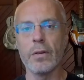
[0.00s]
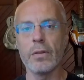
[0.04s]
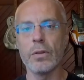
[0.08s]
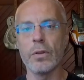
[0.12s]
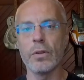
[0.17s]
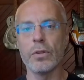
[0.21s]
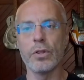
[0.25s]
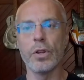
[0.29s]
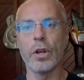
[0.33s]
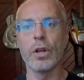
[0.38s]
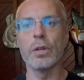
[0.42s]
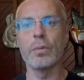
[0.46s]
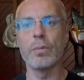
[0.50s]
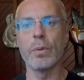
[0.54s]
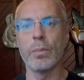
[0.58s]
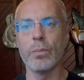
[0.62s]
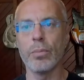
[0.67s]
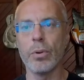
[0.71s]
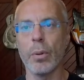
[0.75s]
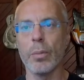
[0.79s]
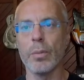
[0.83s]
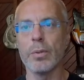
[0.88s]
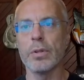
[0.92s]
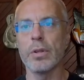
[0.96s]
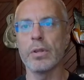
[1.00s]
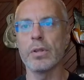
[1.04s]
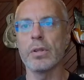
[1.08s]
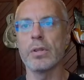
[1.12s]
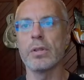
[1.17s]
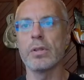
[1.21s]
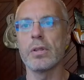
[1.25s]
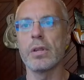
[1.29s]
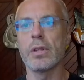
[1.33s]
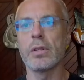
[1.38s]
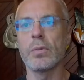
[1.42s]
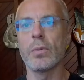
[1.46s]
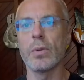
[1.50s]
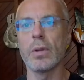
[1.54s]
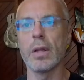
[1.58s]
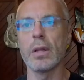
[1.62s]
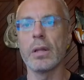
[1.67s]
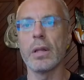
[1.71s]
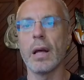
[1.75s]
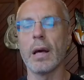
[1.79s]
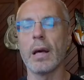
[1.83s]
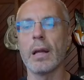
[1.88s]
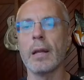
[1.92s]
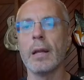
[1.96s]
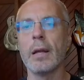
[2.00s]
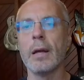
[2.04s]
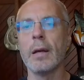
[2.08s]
sort of judgment proposition sits within that.